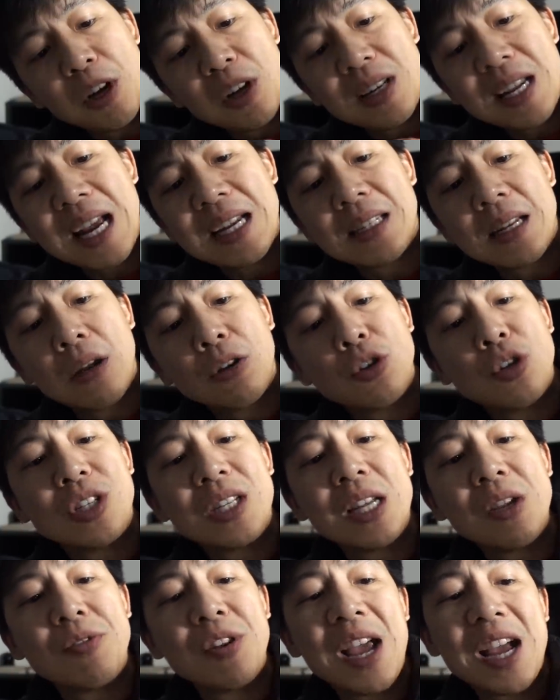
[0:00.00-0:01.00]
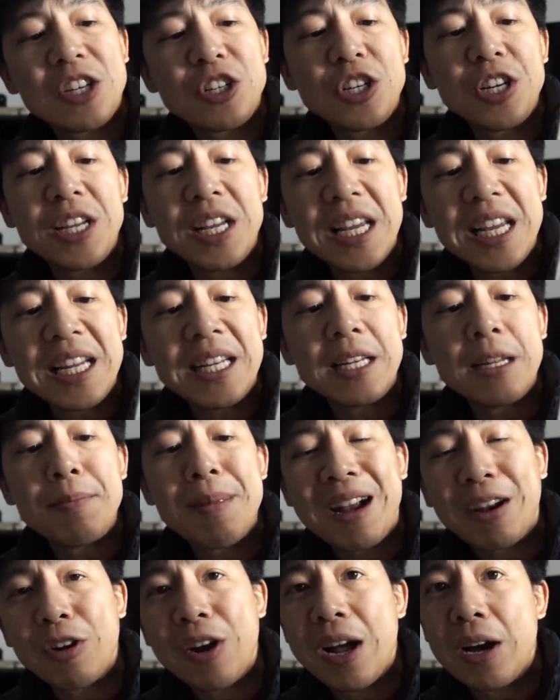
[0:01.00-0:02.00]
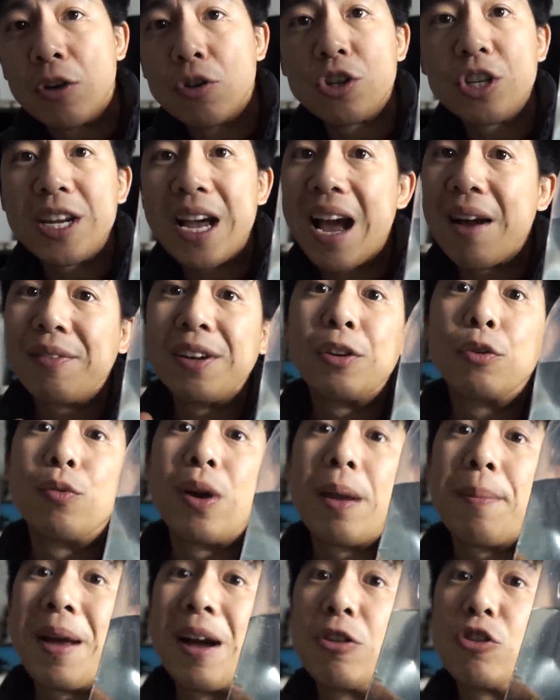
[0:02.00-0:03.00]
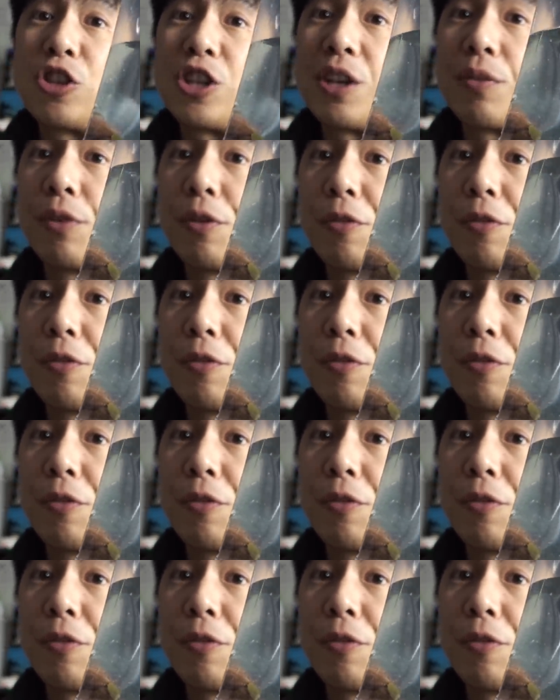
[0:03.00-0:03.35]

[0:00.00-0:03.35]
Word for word: gonna test out to see if they actually eat the macroalgae. I have the grape algae in the